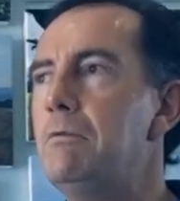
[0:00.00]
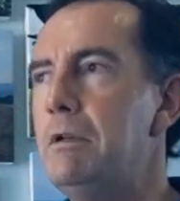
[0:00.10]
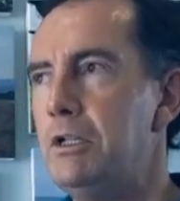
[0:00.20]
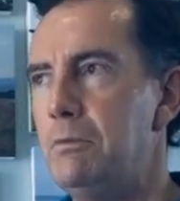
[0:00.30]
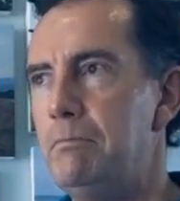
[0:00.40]
You can
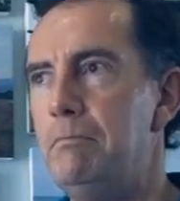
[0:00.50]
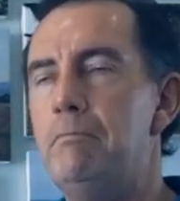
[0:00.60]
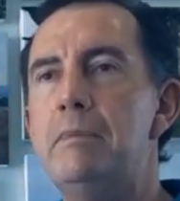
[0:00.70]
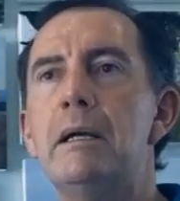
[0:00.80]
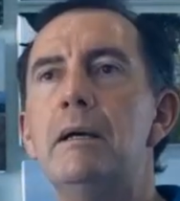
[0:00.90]
reach
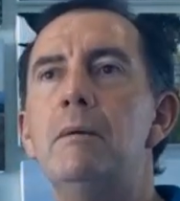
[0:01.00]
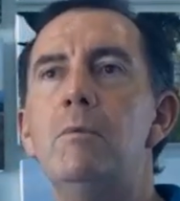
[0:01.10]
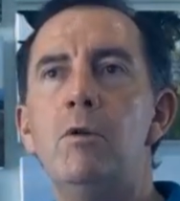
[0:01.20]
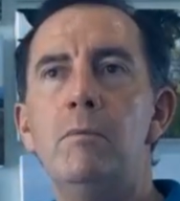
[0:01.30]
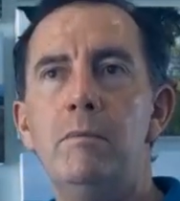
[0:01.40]
bigger,
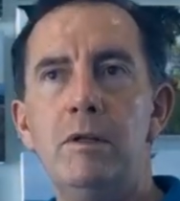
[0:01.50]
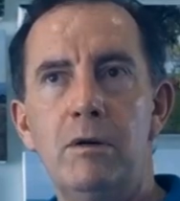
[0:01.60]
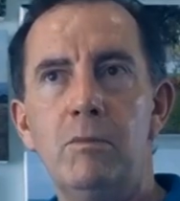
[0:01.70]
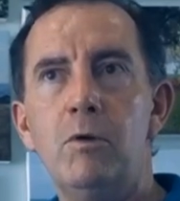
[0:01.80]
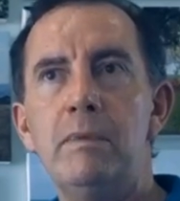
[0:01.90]

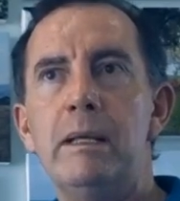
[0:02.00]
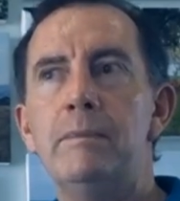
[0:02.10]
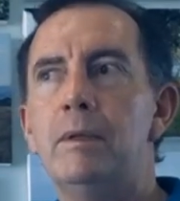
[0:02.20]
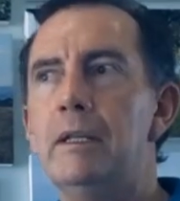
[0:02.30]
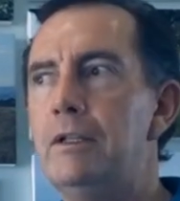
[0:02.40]
more
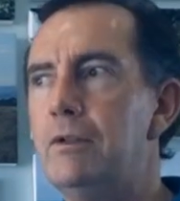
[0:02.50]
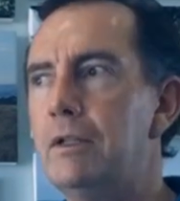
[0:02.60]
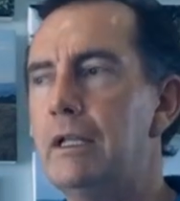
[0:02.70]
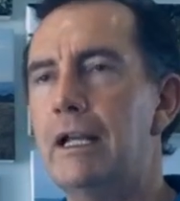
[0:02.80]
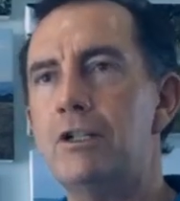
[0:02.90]
people, and
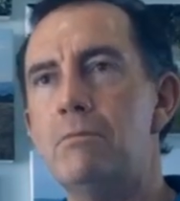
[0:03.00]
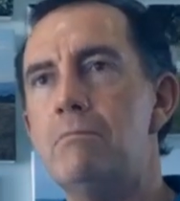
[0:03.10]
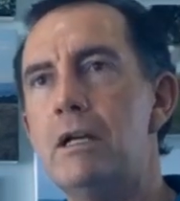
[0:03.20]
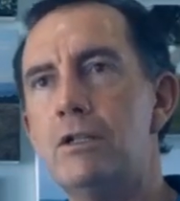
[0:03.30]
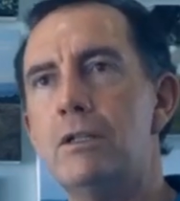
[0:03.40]
you can
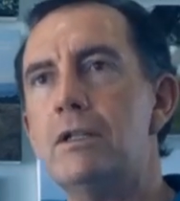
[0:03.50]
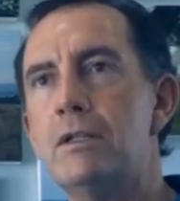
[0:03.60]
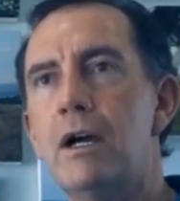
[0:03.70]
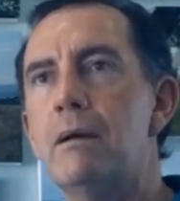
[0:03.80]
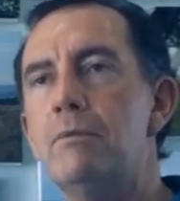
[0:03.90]
actually measure the
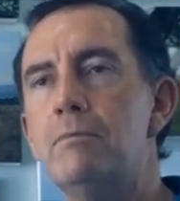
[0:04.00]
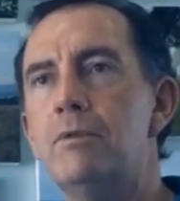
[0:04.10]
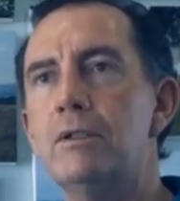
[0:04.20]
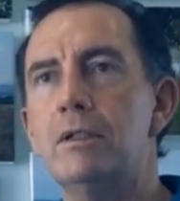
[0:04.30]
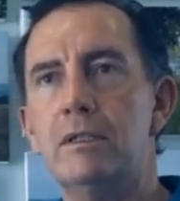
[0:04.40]
time you
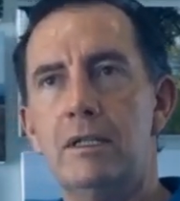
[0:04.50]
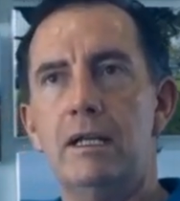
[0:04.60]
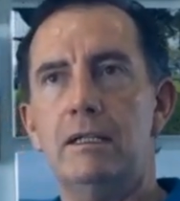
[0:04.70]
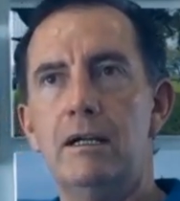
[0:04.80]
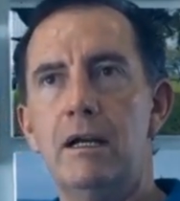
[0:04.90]
put and
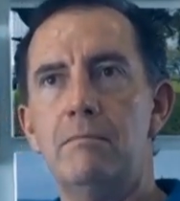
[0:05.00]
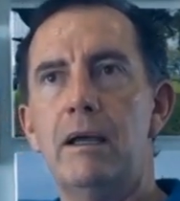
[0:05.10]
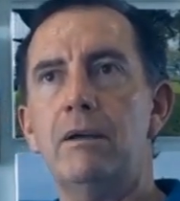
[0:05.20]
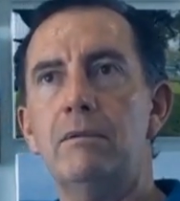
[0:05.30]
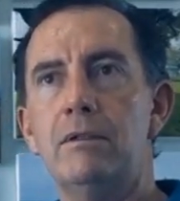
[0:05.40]
take
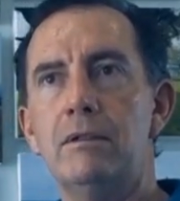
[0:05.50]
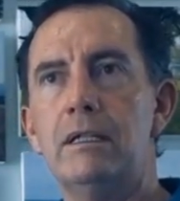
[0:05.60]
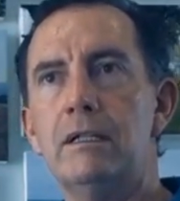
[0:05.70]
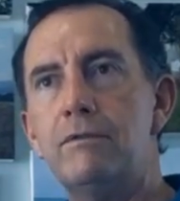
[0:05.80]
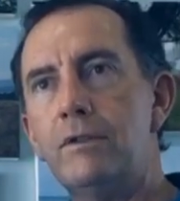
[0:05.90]
time back when you
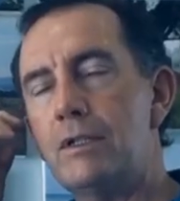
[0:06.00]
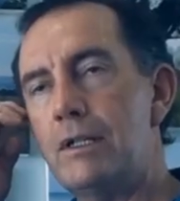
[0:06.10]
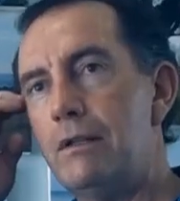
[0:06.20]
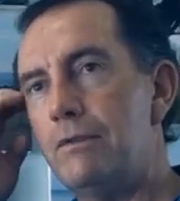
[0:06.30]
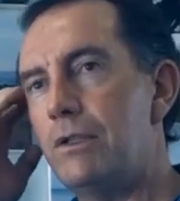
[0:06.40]
need it for
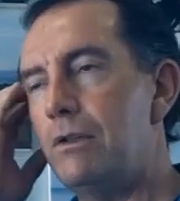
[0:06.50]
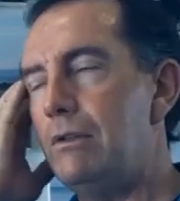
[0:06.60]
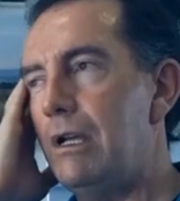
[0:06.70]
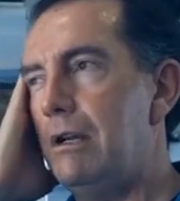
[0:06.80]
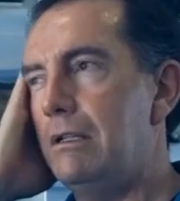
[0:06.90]
yourself.
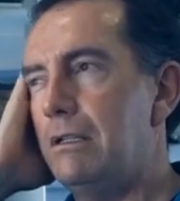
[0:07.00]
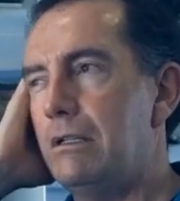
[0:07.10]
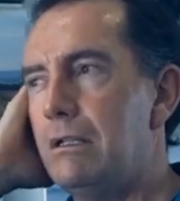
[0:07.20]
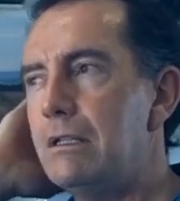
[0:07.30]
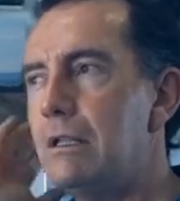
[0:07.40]
So yeah,
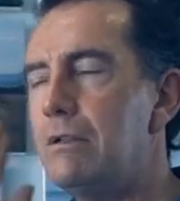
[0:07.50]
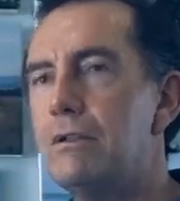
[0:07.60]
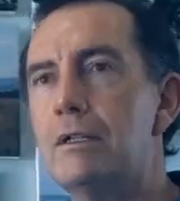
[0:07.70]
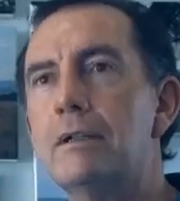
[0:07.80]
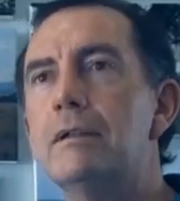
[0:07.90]
it's
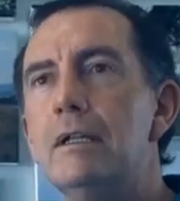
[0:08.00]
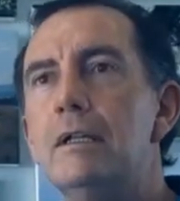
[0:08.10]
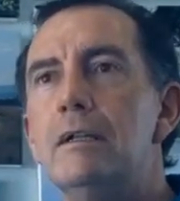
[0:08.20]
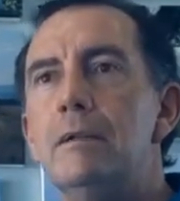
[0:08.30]
interesting.